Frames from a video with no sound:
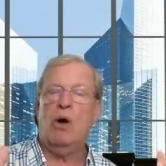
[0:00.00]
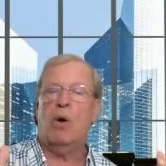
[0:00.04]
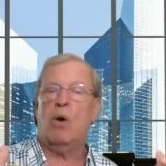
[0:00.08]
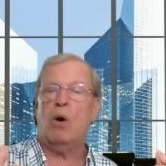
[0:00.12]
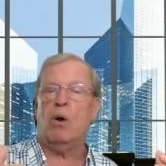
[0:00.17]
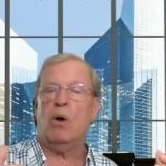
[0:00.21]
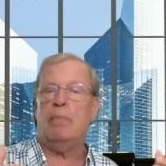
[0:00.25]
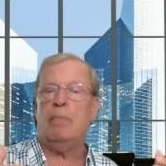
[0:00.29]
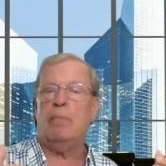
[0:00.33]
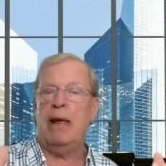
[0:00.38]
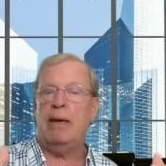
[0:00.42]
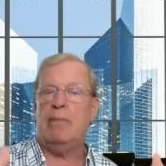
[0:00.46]

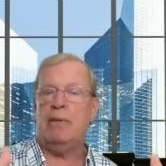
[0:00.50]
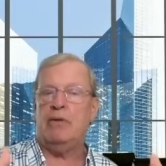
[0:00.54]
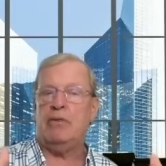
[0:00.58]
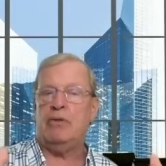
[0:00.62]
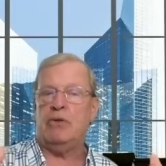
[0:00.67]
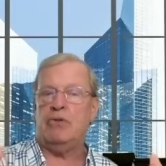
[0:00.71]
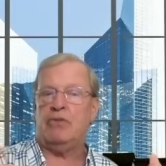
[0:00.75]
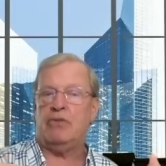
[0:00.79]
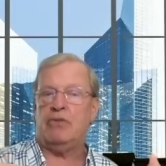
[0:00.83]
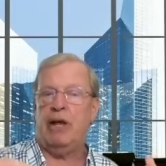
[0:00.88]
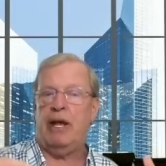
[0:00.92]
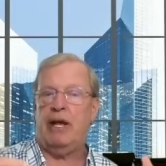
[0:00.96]
or maybe
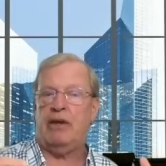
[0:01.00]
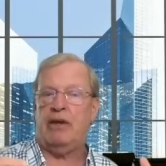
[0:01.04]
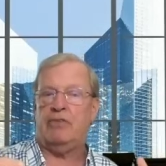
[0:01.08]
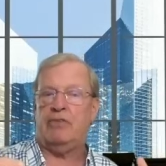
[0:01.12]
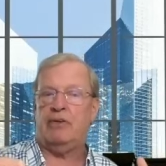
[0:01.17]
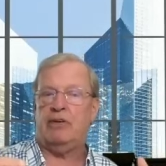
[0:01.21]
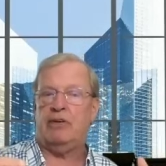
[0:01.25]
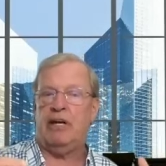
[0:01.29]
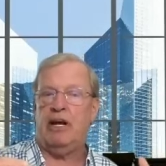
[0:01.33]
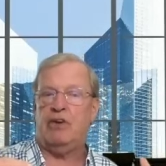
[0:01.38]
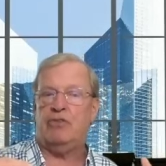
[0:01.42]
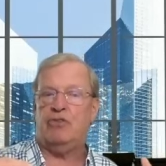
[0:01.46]
there's a
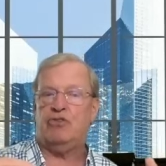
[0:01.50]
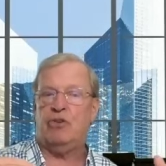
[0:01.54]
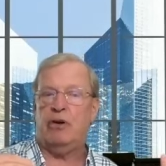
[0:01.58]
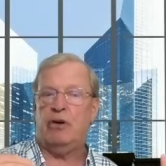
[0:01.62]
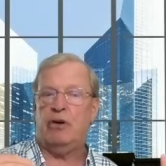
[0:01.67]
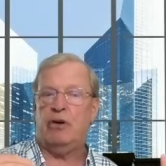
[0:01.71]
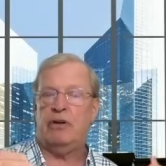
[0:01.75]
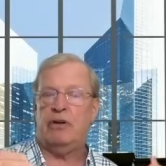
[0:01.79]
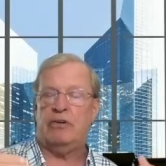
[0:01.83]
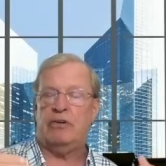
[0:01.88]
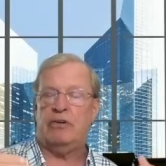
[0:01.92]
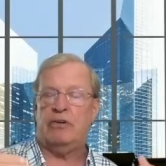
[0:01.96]
hesitation
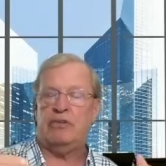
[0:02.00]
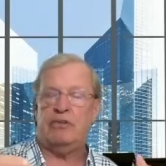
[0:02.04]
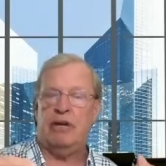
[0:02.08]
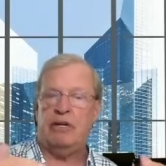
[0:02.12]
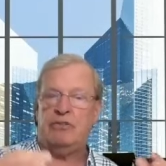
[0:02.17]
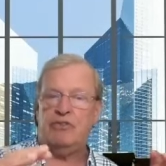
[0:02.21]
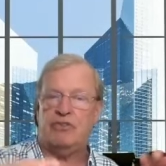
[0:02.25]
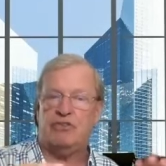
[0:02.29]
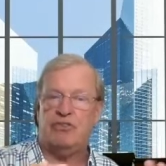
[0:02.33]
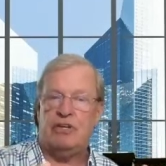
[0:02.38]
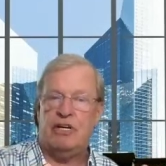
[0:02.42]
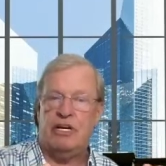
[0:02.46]
and it
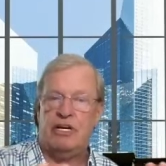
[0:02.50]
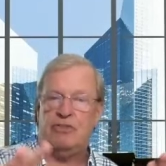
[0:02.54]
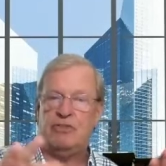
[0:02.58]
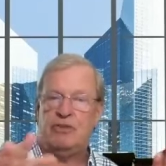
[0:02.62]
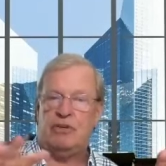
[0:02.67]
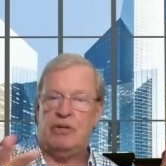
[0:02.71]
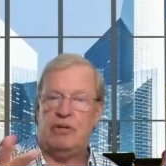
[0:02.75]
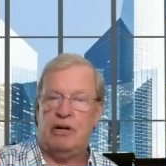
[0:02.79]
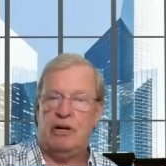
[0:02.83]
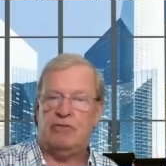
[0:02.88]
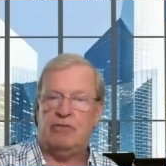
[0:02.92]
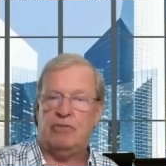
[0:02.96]
just needs
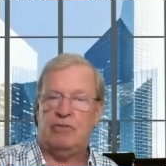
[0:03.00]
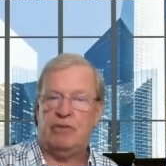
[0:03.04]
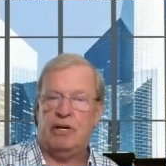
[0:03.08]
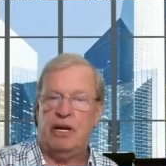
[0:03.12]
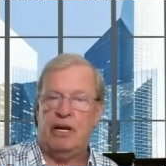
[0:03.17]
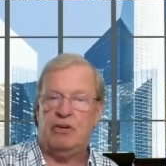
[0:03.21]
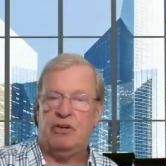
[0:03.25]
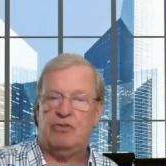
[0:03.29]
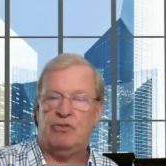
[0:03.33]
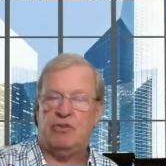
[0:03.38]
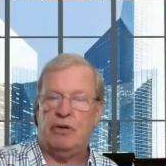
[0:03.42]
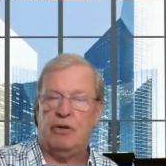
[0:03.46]

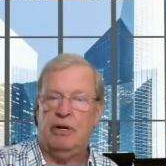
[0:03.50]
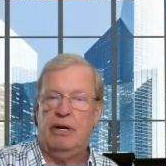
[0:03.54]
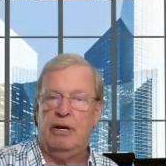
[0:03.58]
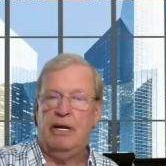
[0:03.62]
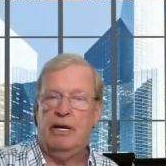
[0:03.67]
clarification